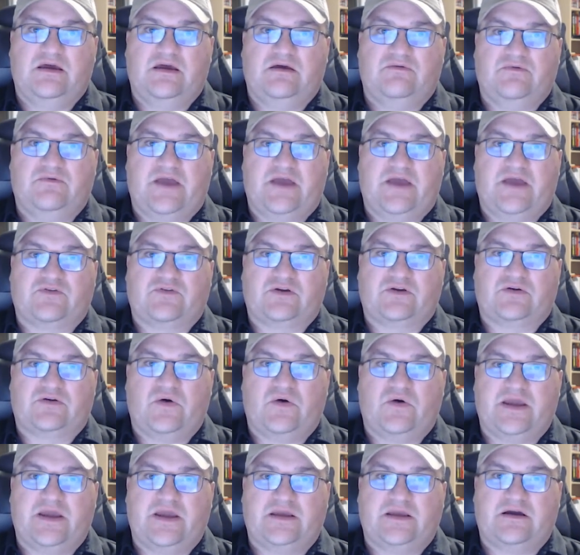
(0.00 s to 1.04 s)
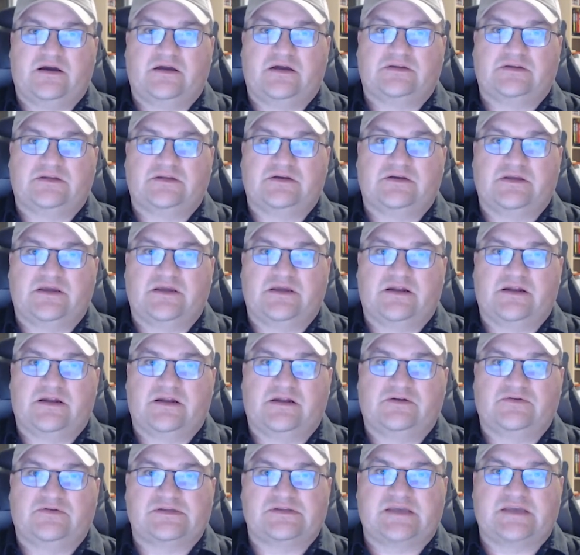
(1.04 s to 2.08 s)
We haven't quite got there yet. I
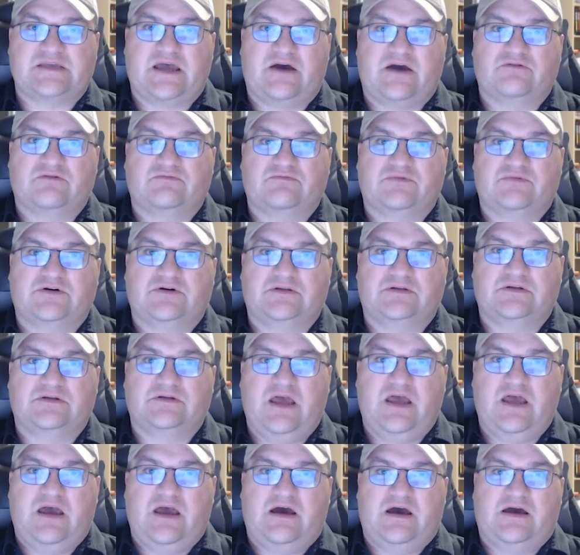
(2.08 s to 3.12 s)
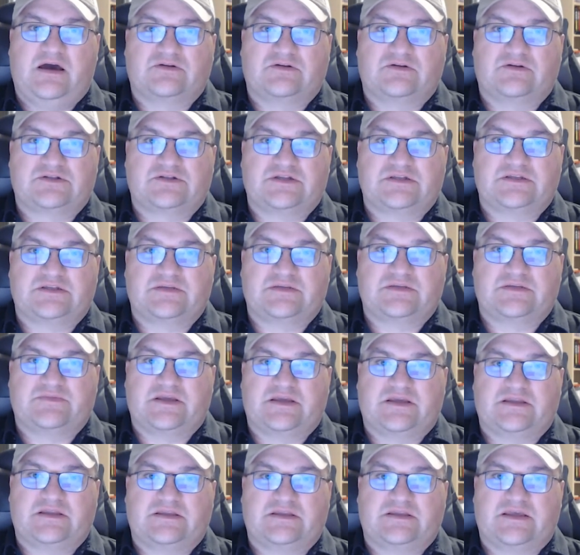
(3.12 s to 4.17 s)
know it's out, but I don't suggest anybody
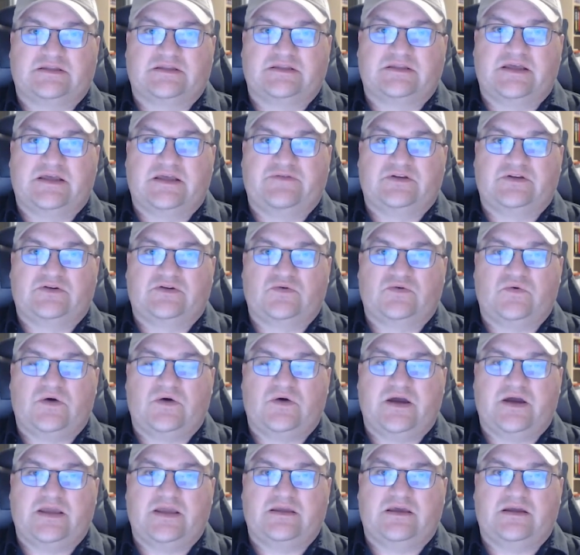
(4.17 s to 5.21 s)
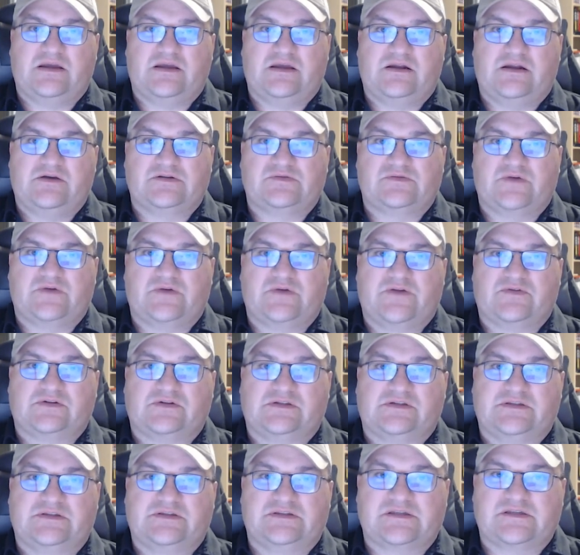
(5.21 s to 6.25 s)
getting that 11 quite yet. I always wait for at
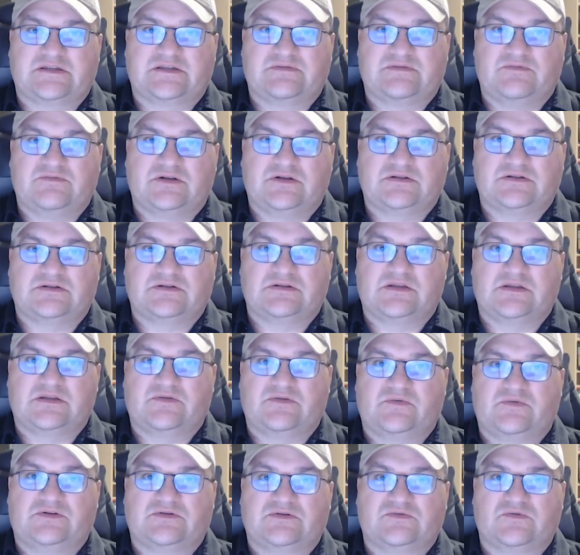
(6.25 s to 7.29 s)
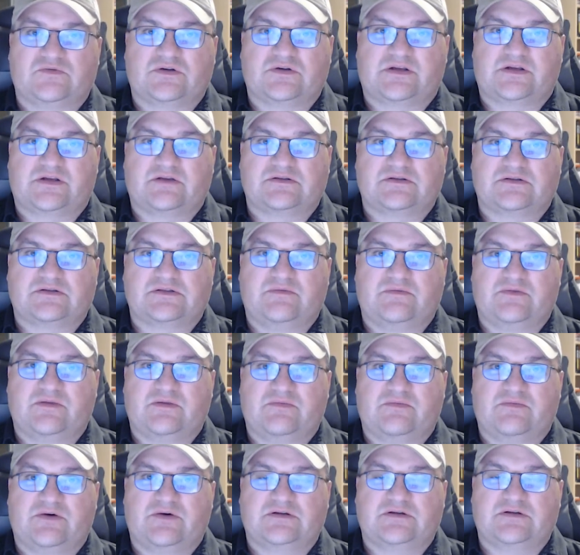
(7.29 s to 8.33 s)
least 6 months, let Windows work out some of the
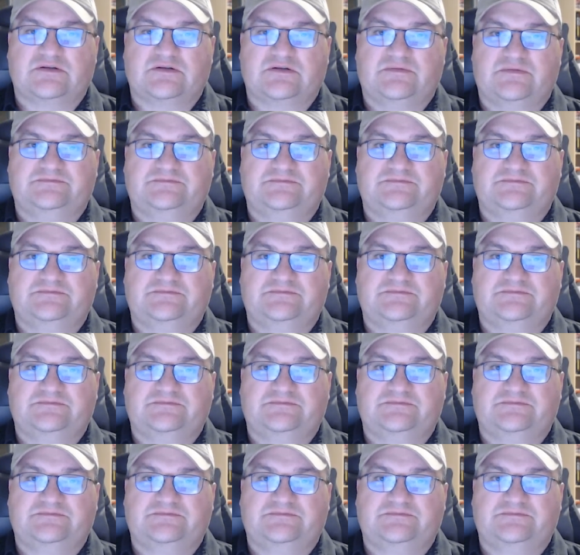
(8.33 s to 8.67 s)
bugs.